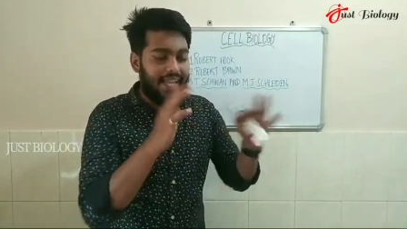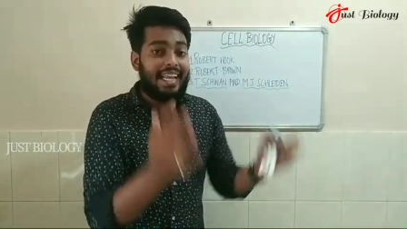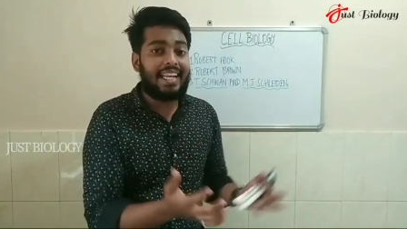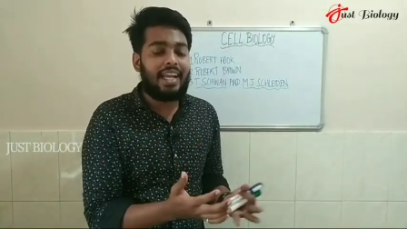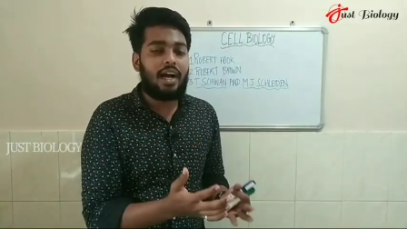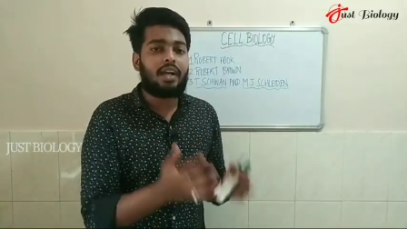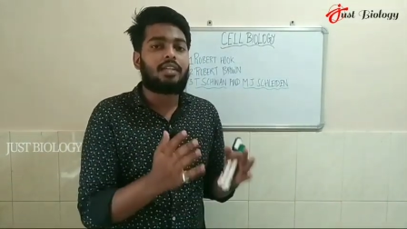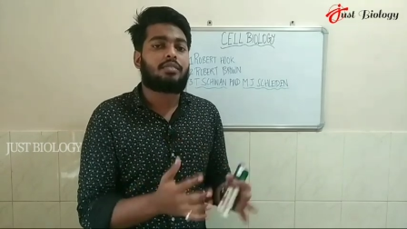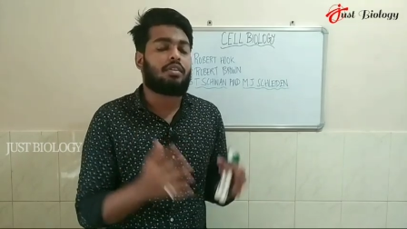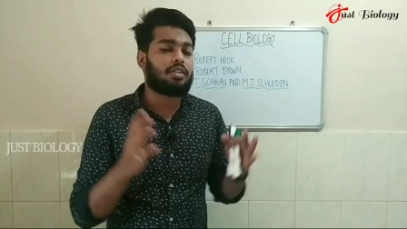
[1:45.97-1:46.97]
area
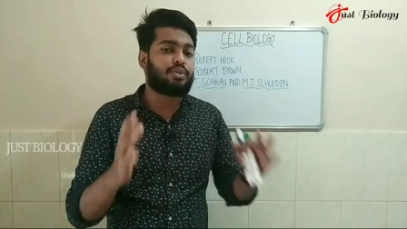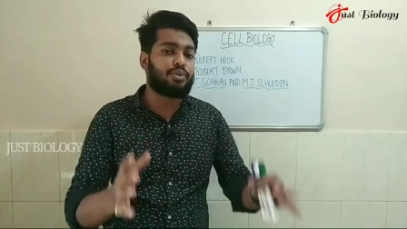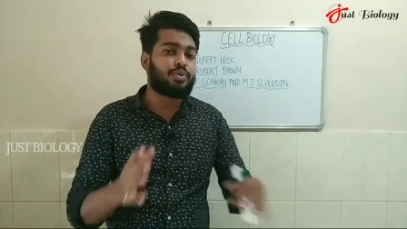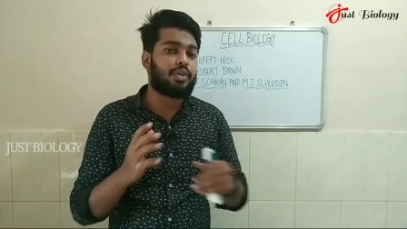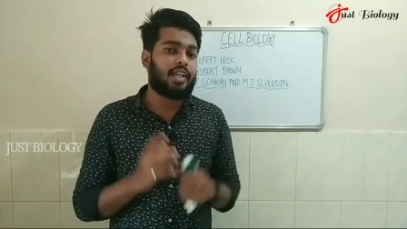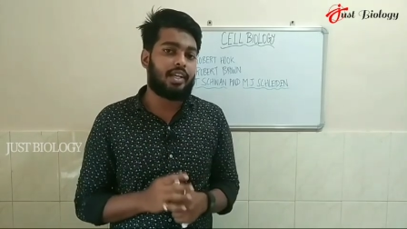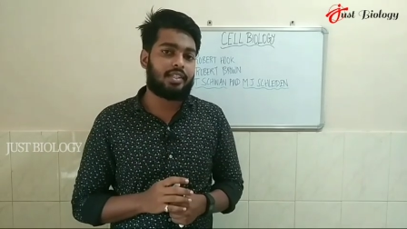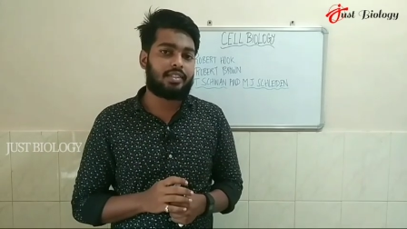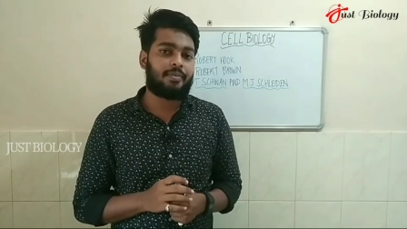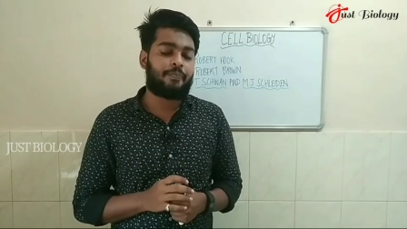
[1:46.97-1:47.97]
is called as
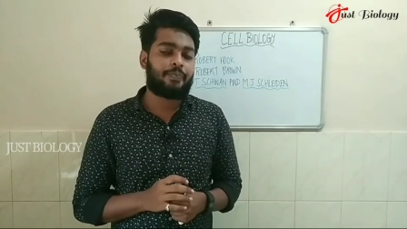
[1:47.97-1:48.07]
nucleus.